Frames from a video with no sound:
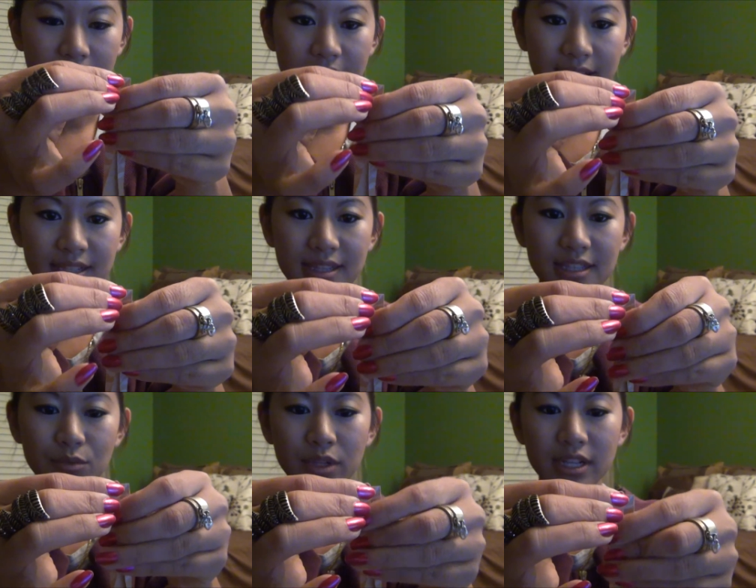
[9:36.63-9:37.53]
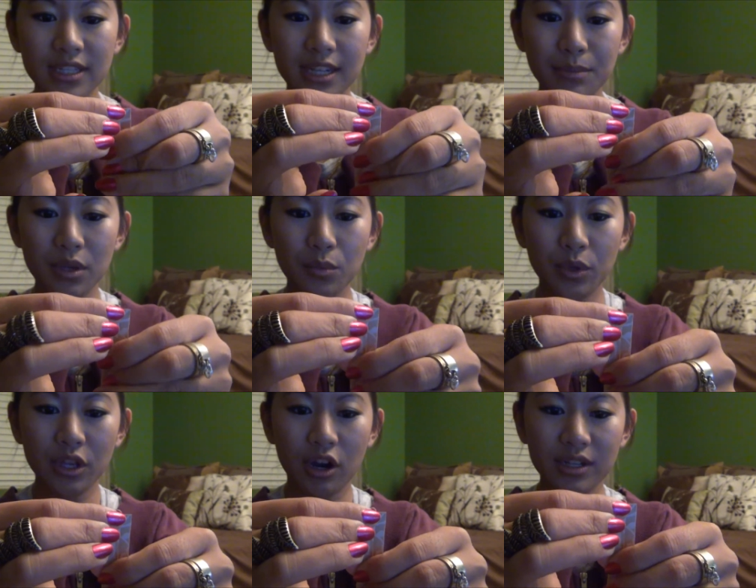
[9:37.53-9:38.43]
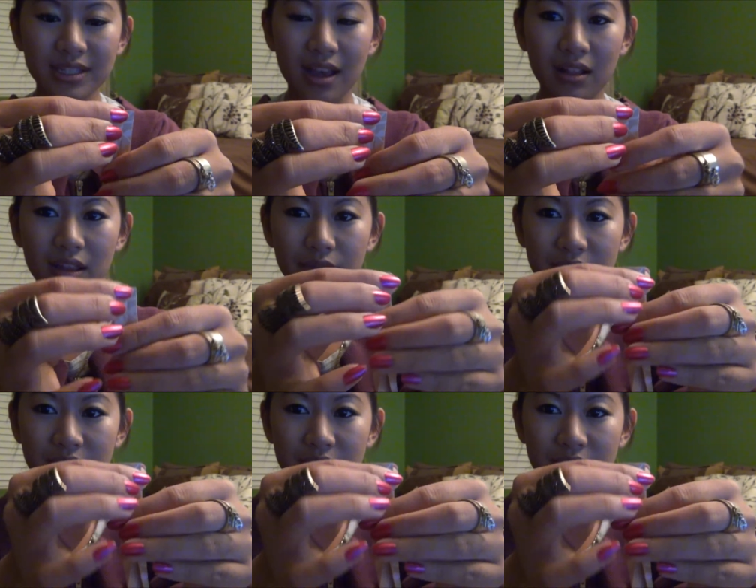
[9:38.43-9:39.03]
And like I said, this one is going to be really hard to tell if